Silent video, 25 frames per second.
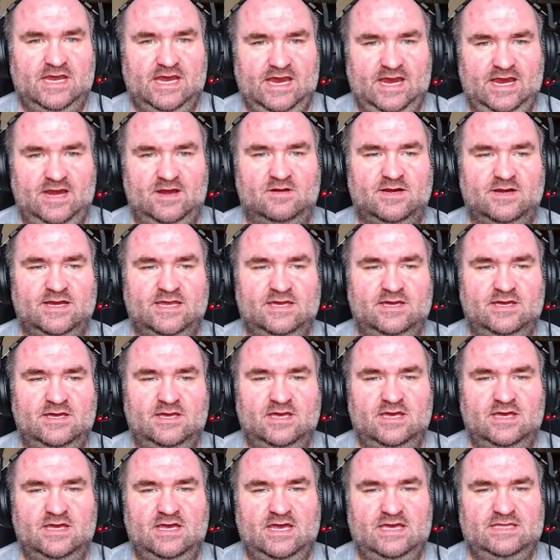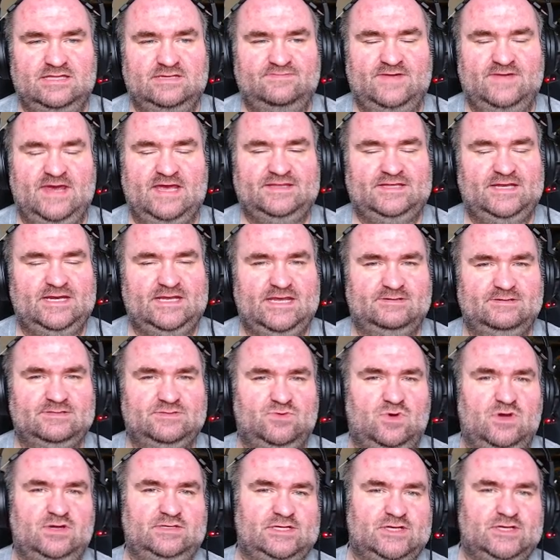area, and the fact that it
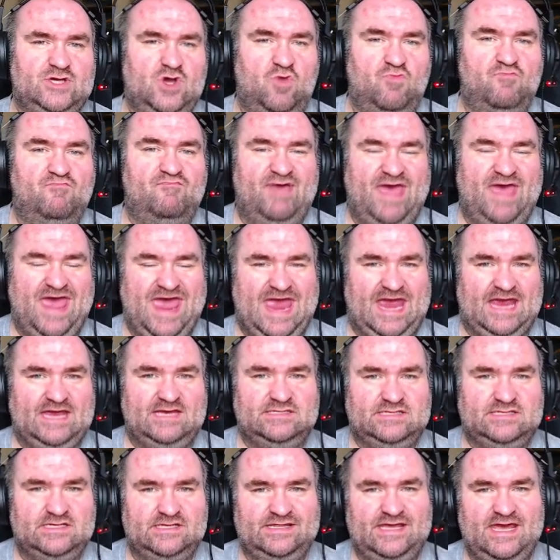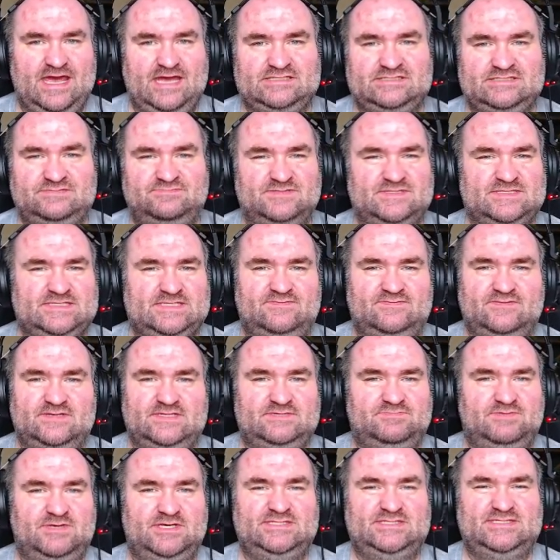keeps wanting to go back to that
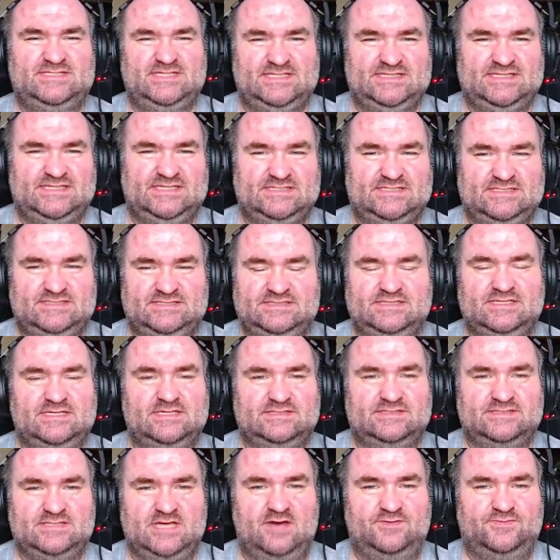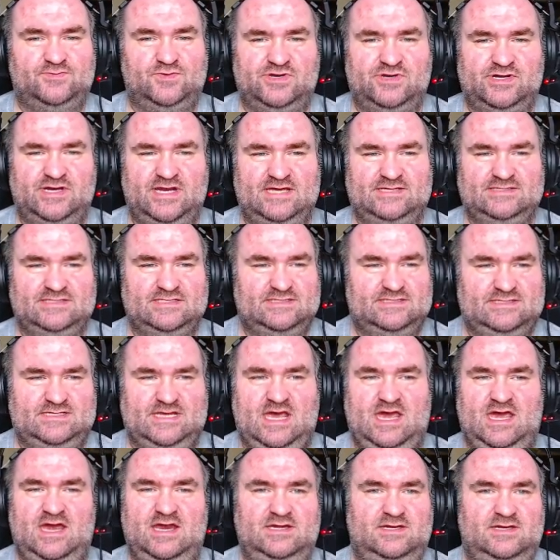specific place that the software has
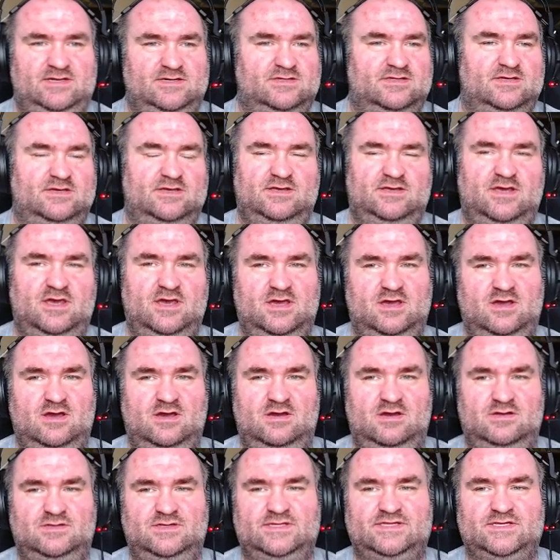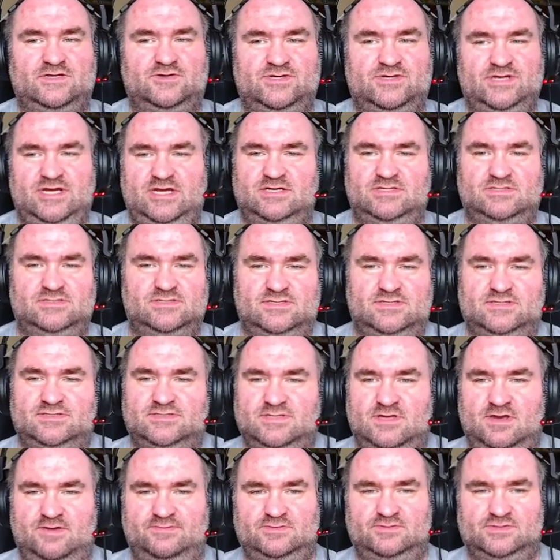assigned, or that the creators of the
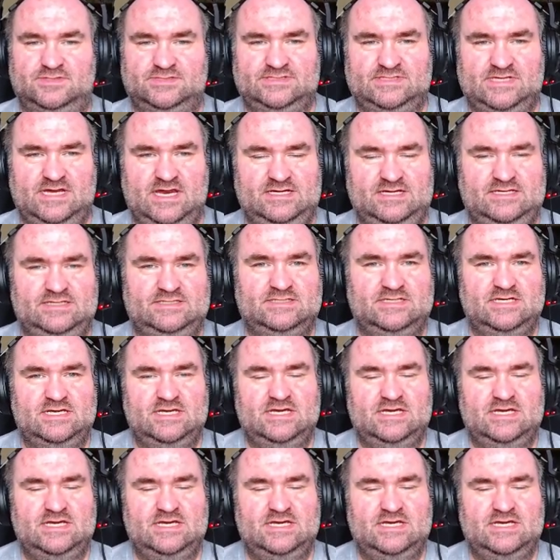software assigned,